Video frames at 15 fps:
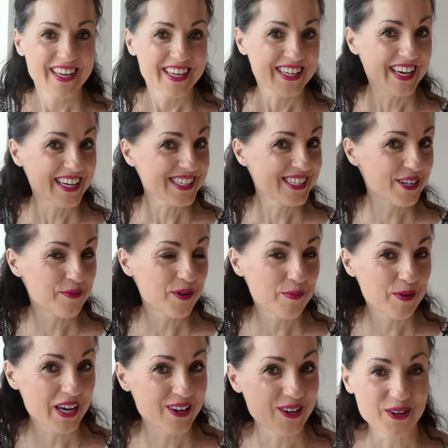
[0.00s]
Yet there will
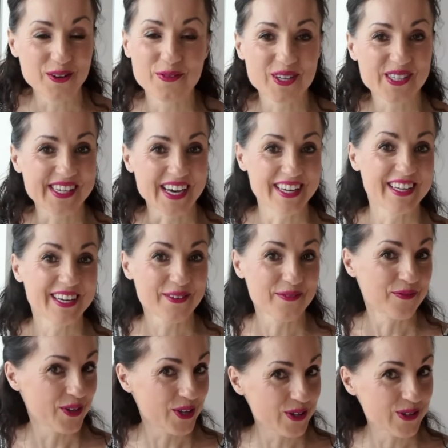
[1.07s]
be a lot of exciting
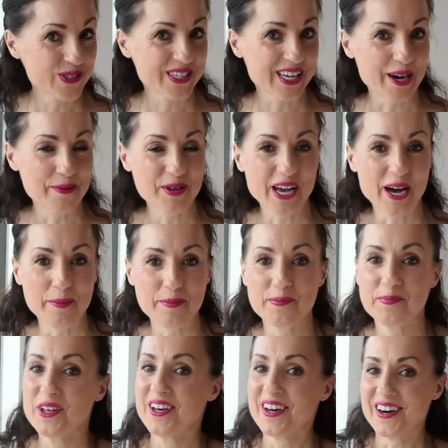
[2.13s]
videos coming up.
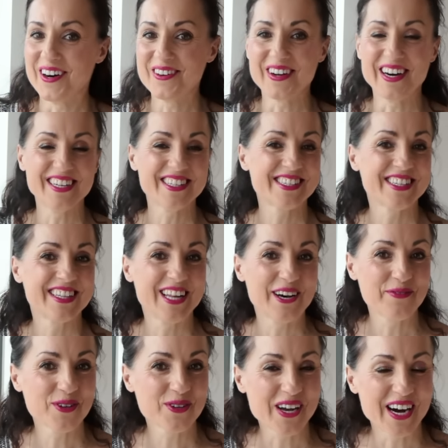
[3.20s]
All right, love
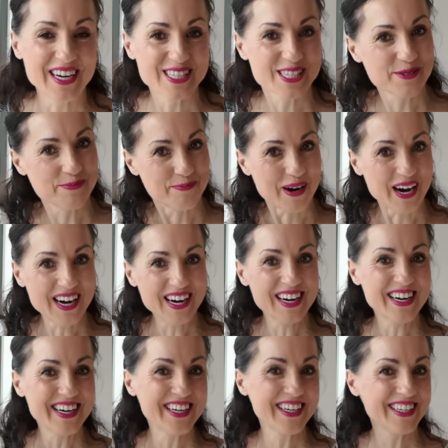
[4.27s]
you guys.
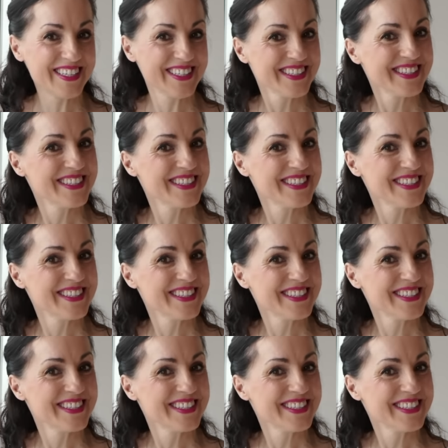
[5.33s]
Bye.